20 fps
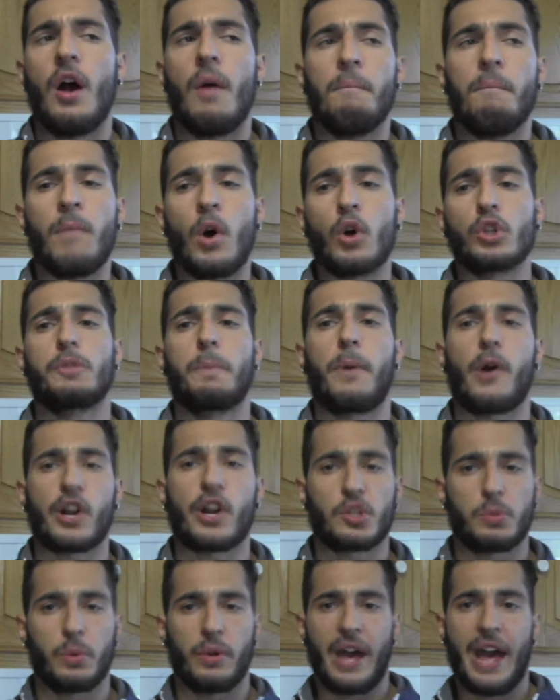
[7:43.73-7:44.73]
Most
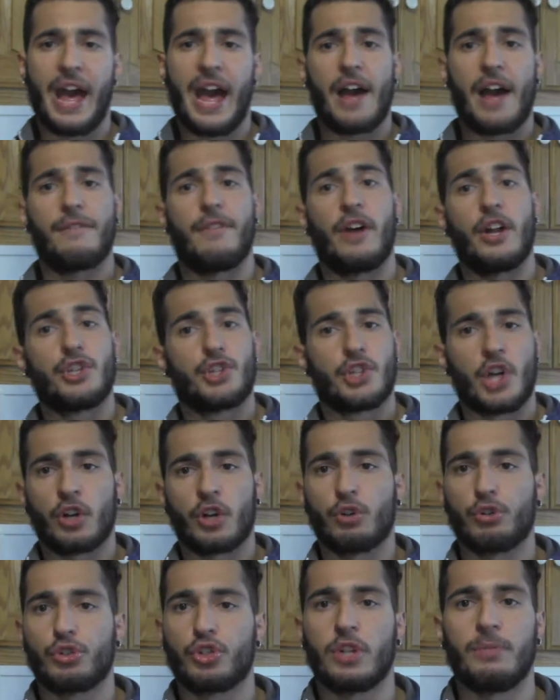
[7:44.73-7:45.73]
parks will have a
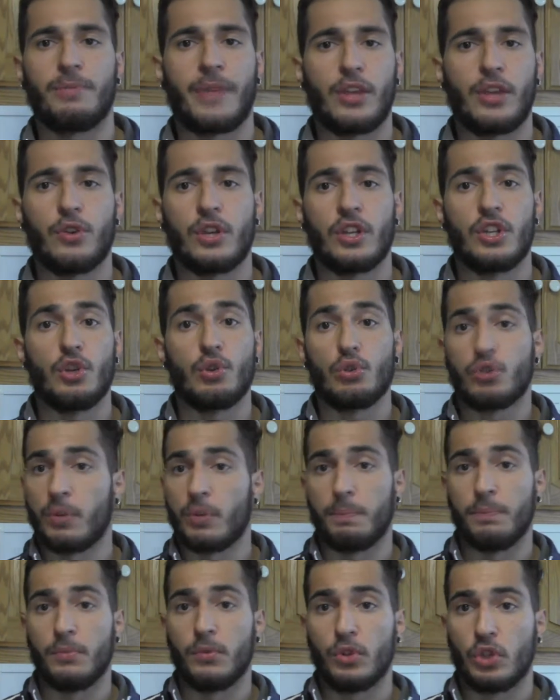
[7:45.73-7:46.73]
jungle gym that you can use
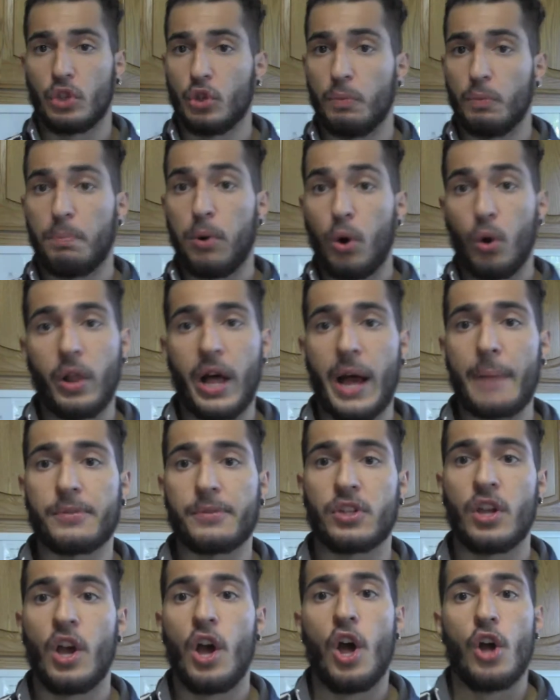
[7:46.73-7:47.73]
to do
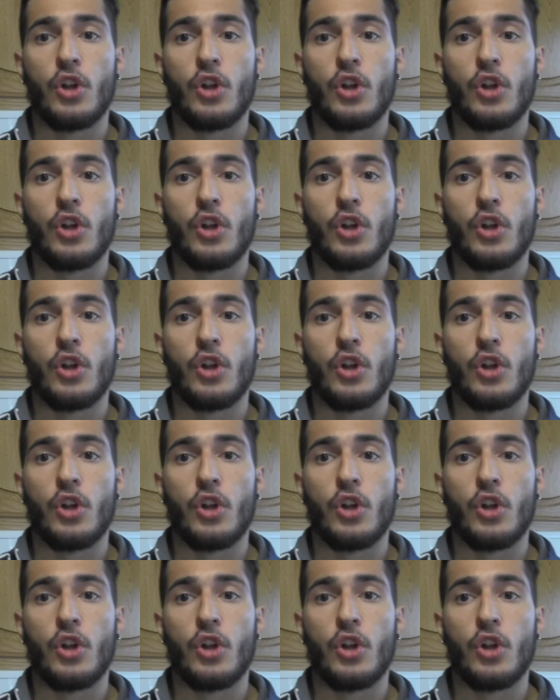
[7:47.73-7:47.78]
pull-ups,